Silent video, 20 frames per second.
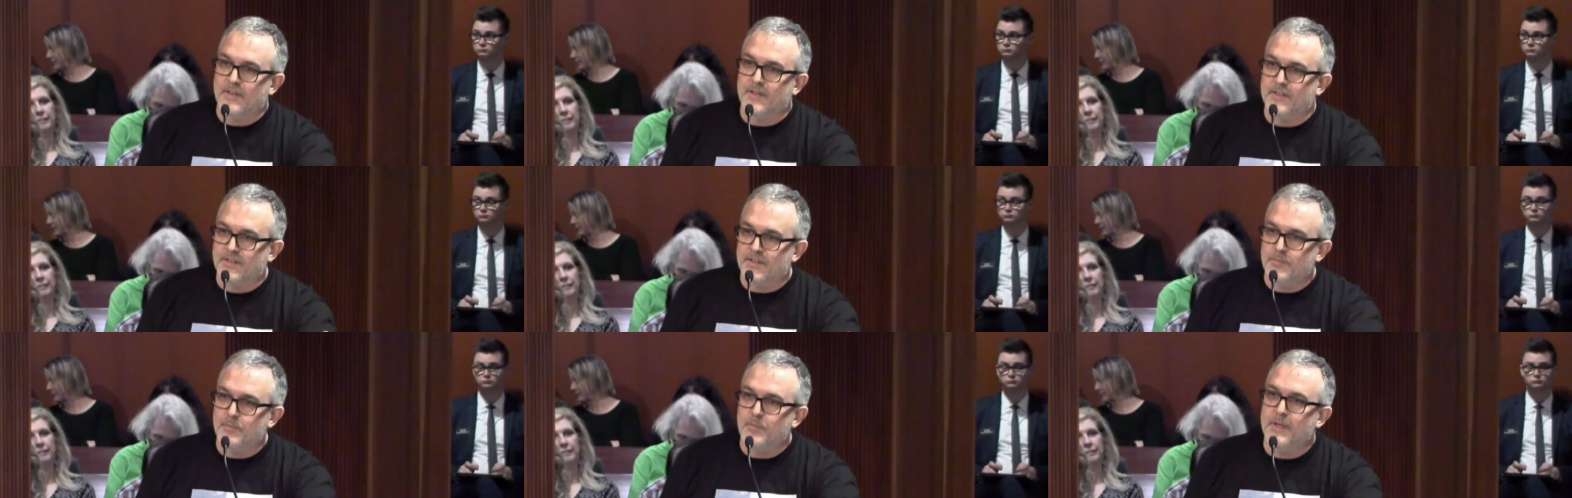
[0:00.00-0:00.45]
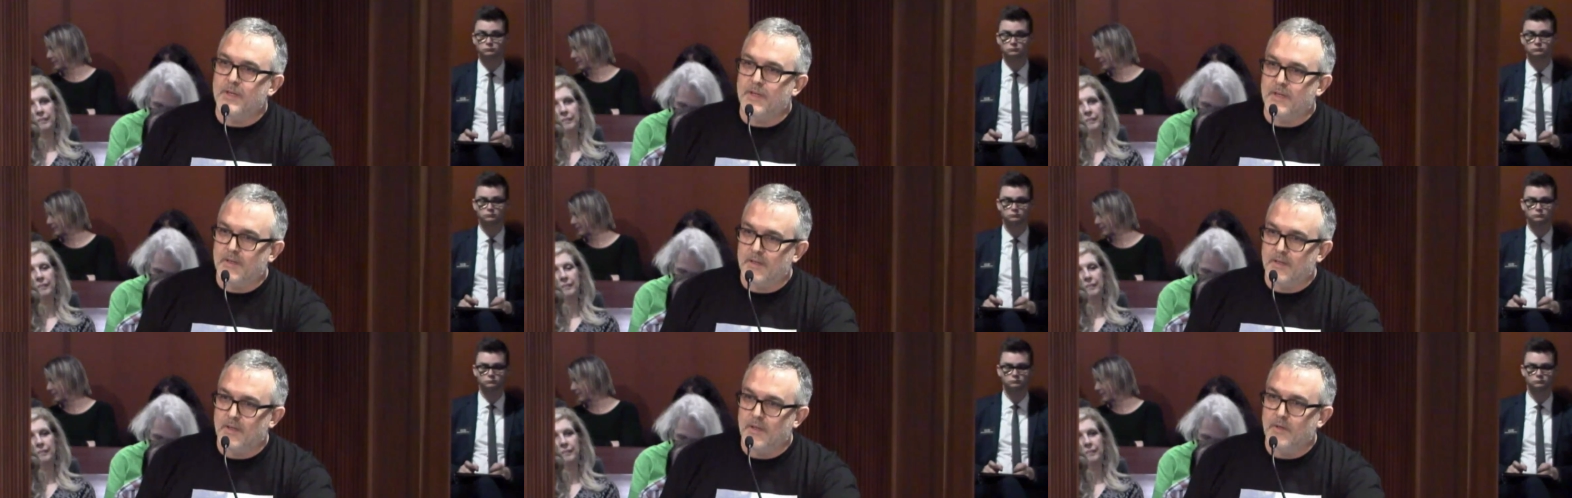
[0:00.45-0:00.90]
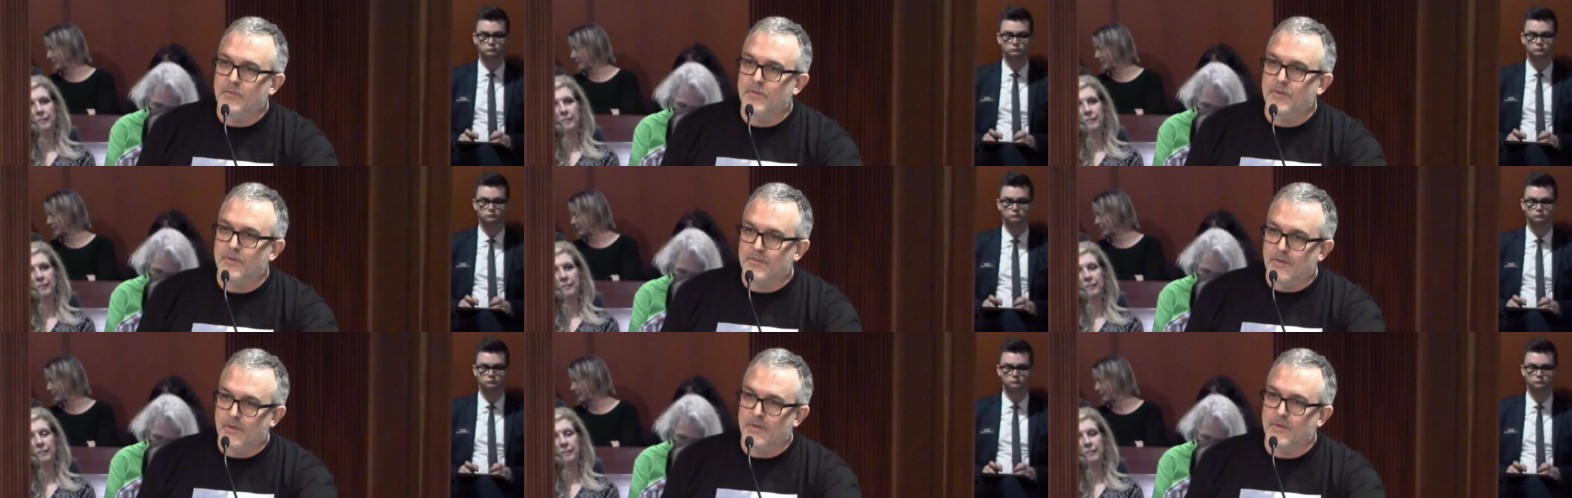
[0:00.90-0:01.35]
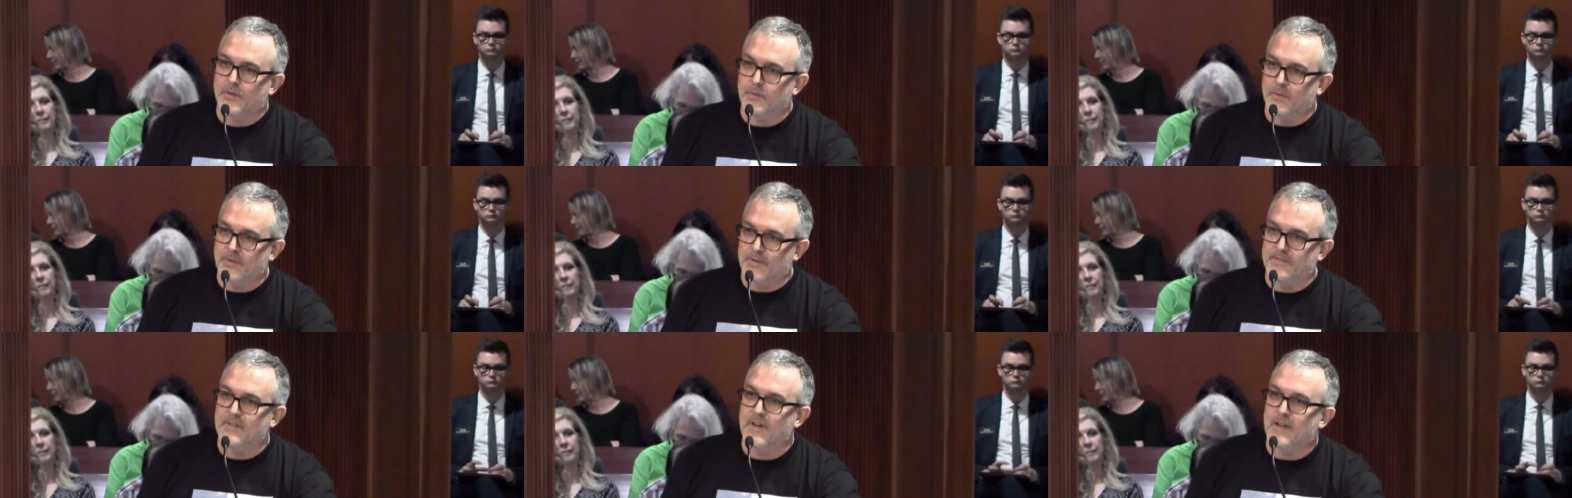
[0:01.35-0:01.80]
Speaker 1: speak for as long as
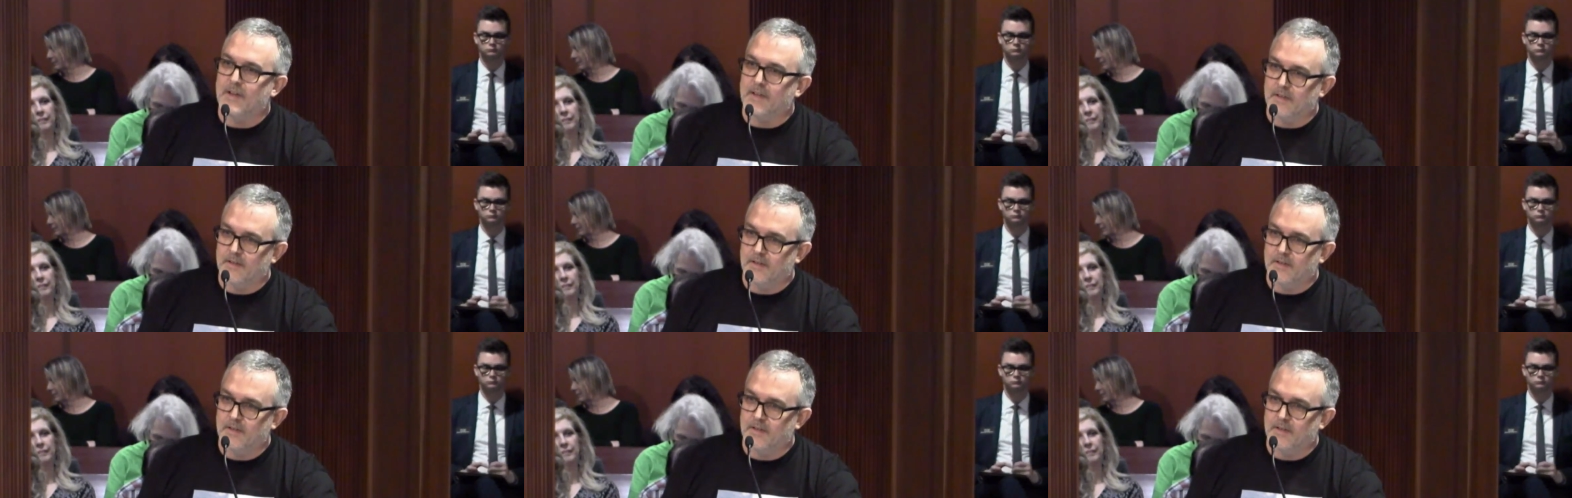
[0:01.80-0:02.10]
we'd like.